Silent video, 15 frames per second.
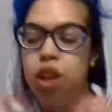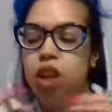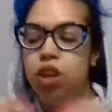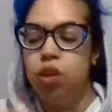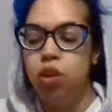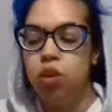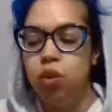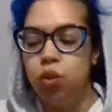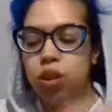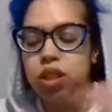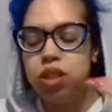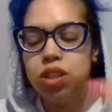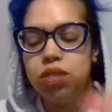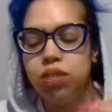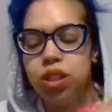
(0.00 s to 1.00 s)
You're going
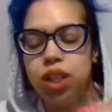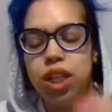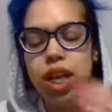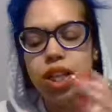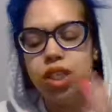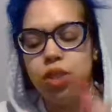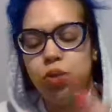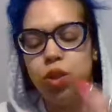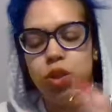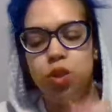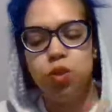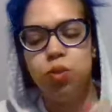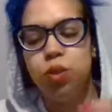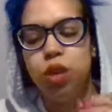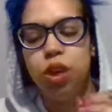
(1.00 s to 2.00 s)
to realize that what you
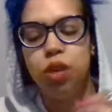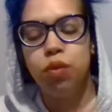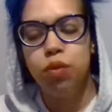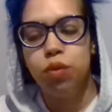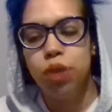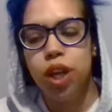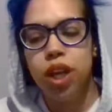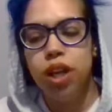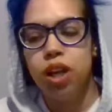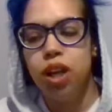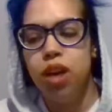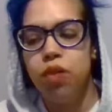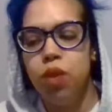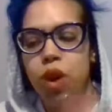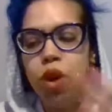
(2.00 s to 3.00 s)
were afraid of